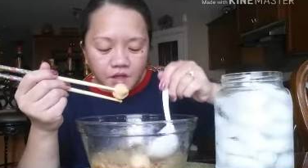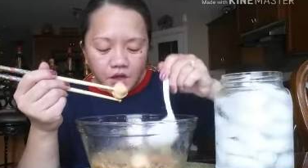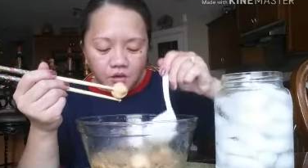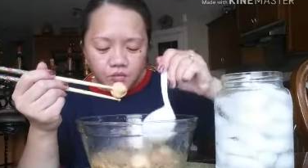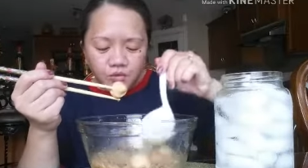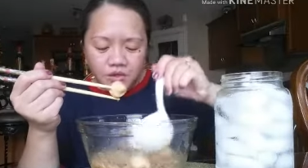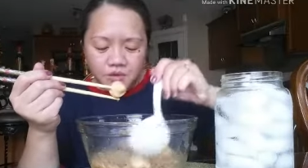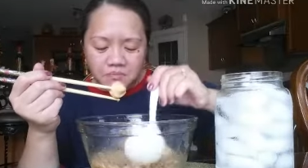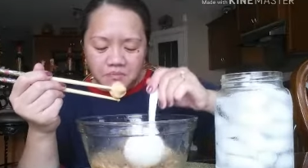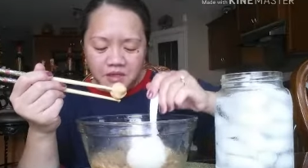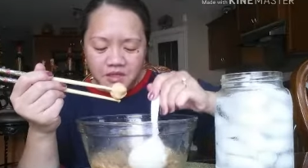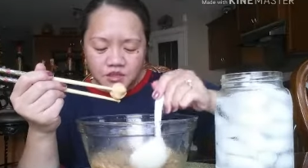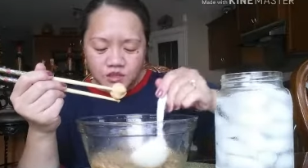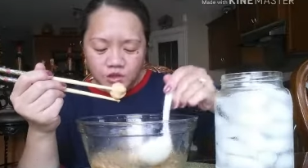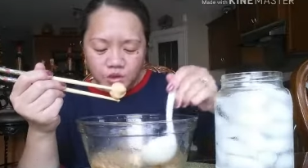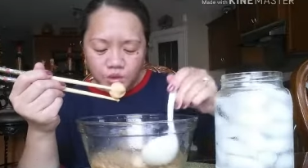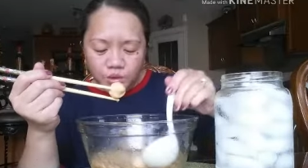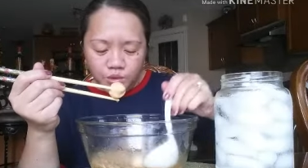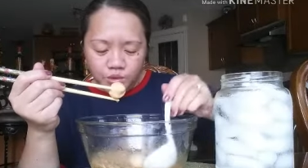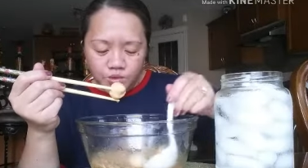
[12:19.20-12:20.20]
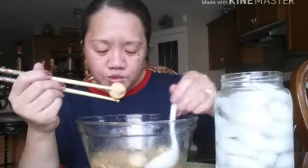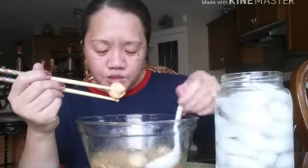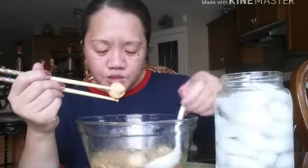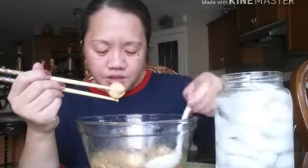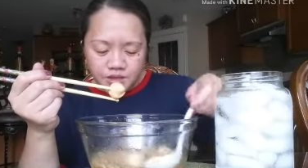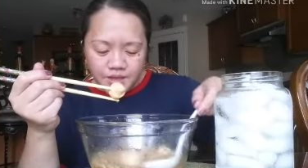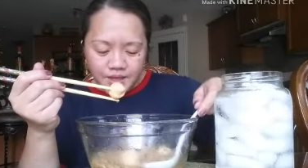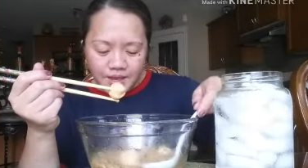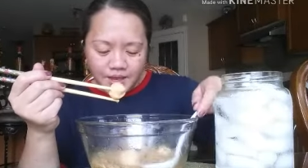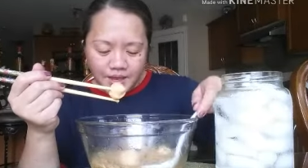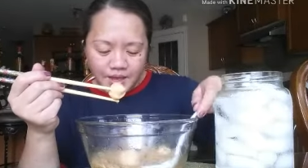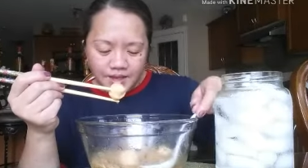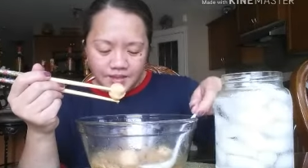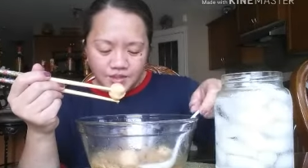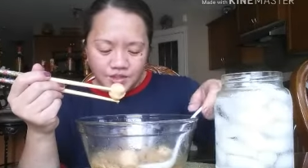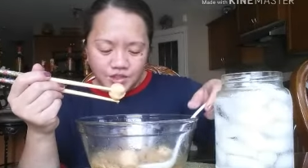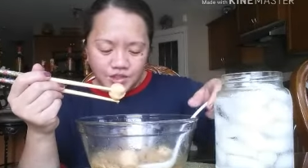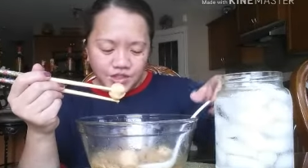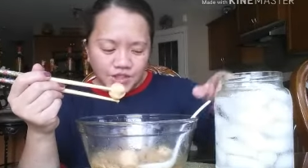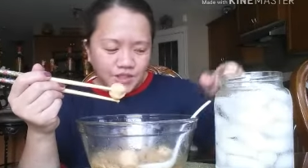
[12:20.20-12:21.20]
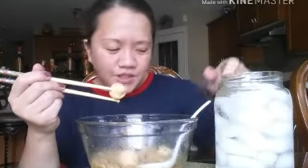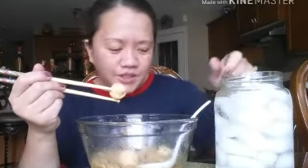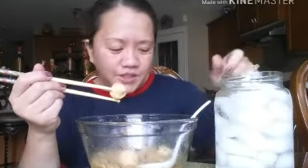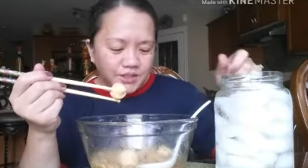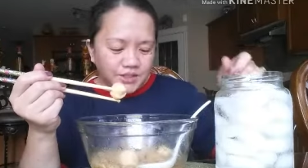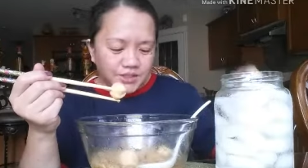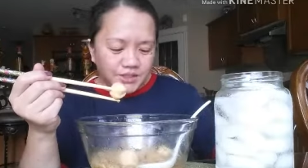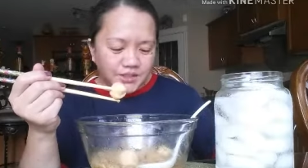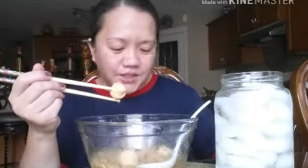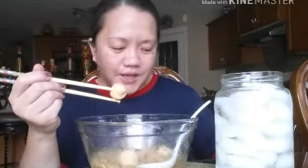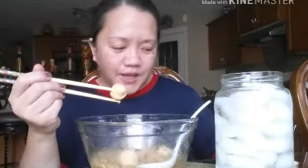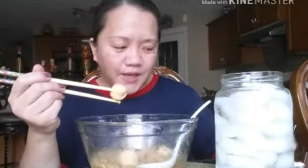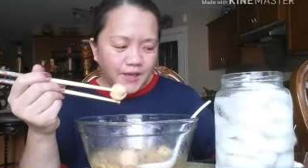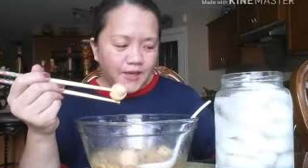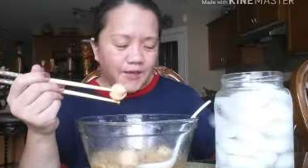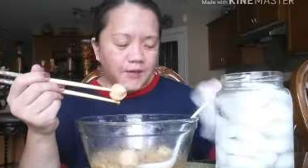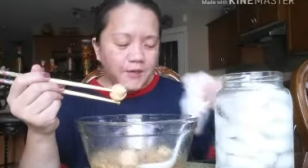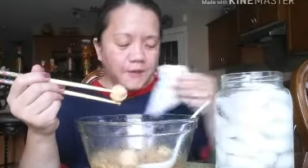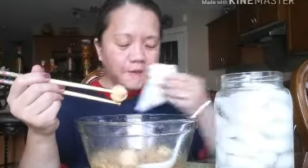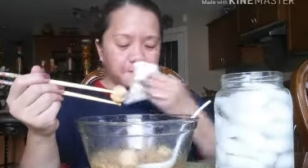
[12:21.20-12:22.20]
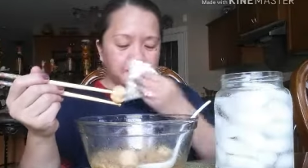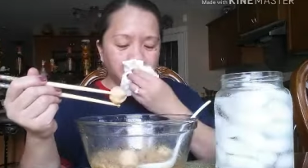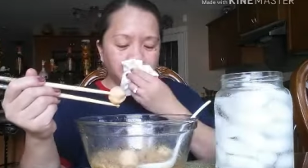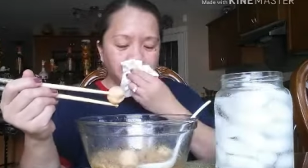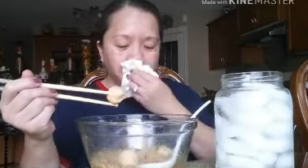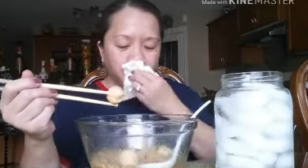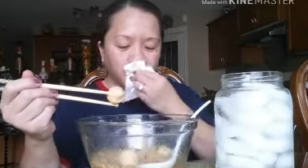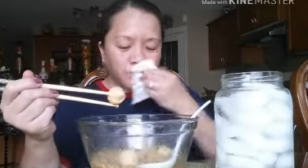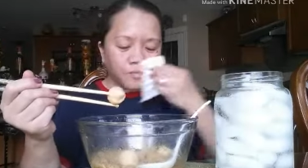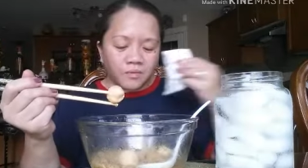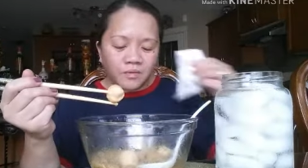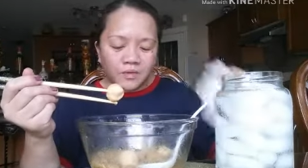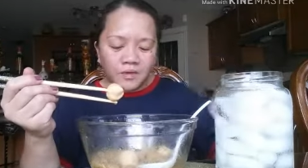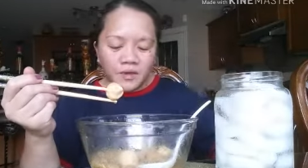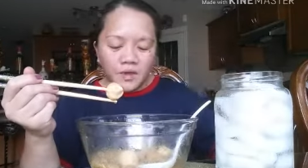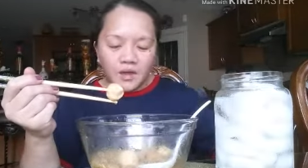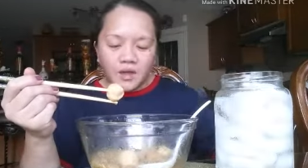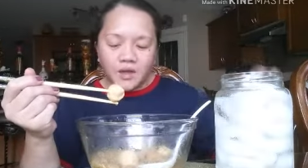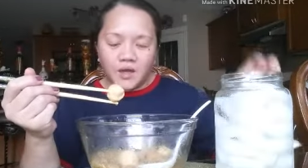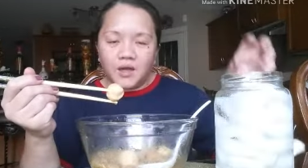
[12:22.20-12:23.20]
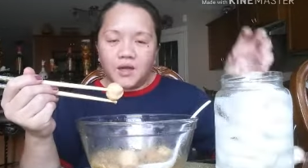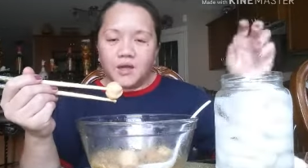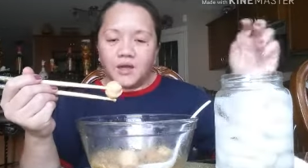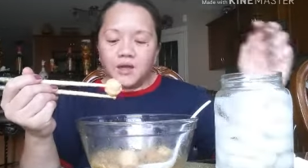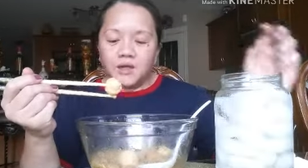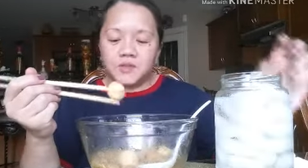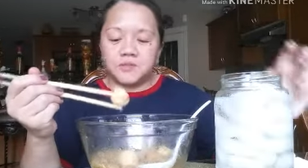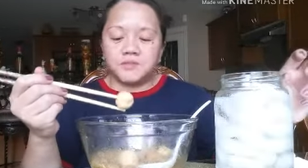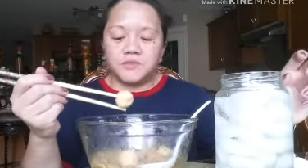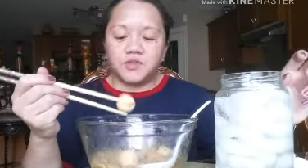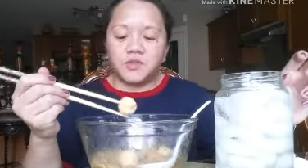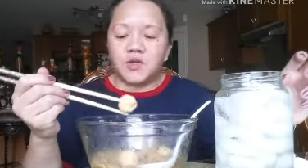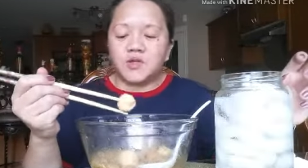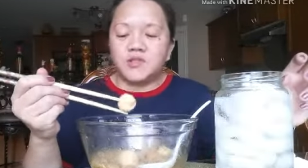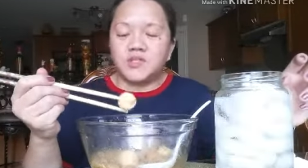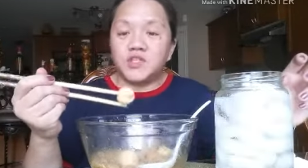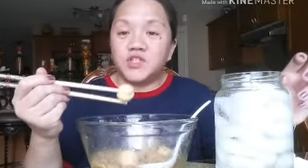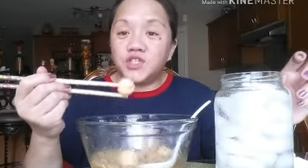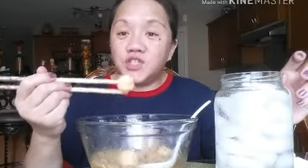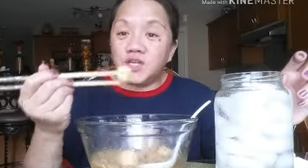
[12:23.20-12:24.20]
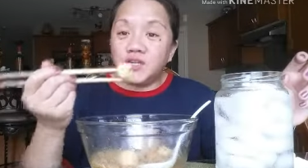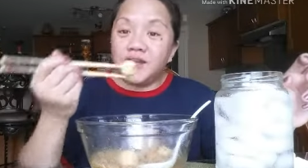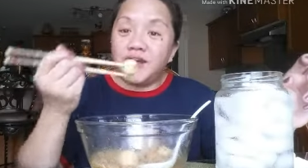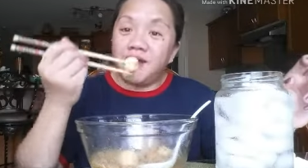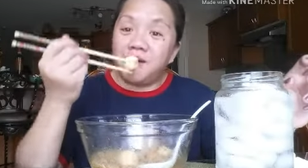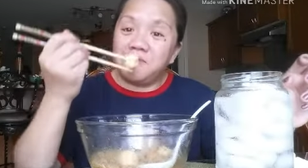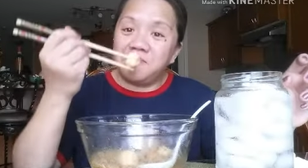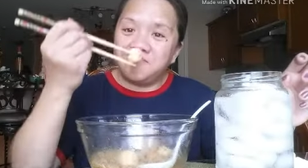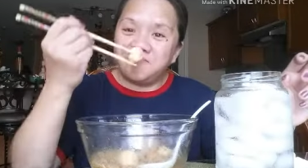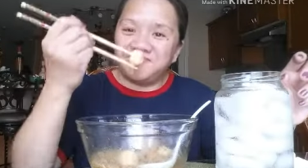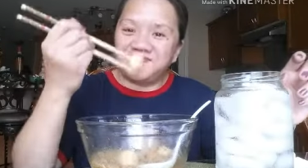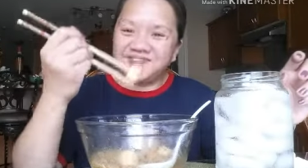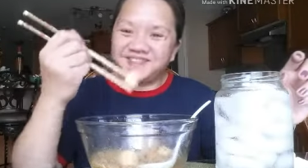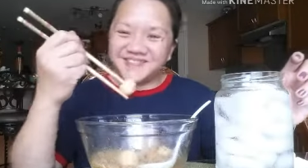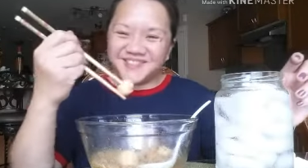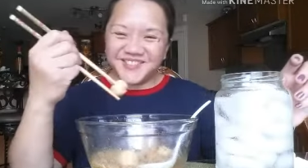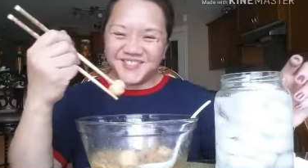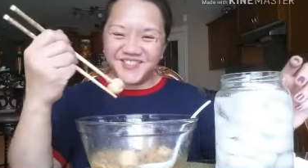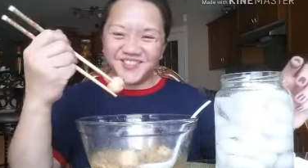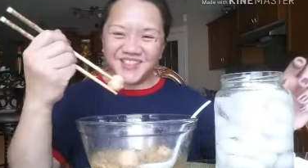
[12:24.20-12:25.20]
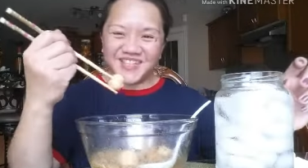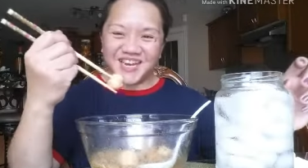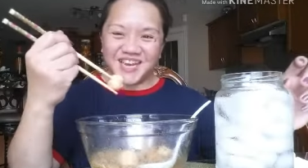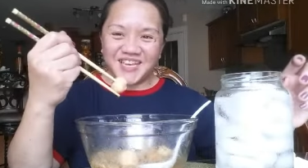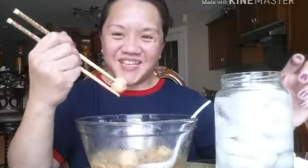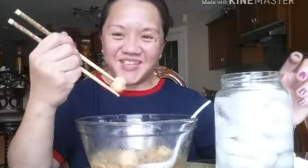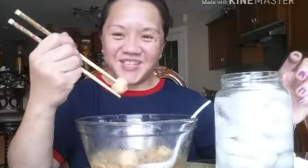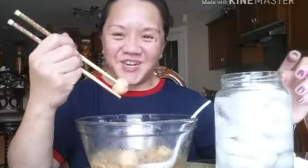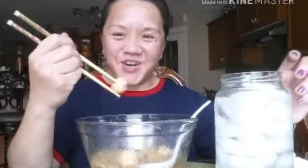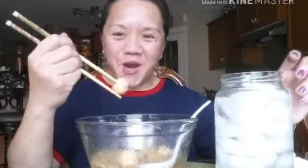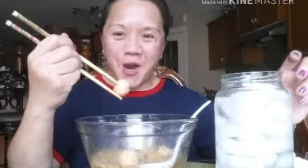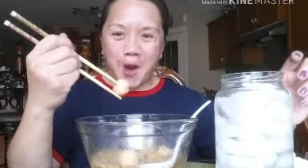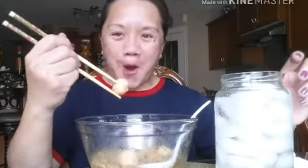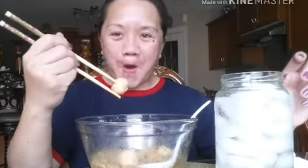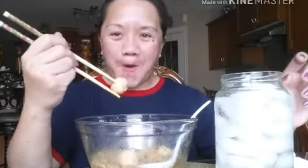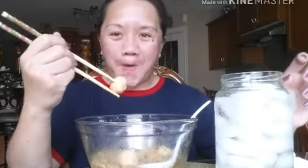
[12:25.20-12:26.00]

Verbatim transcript: With my toast and cheese and um, sausage and ham for later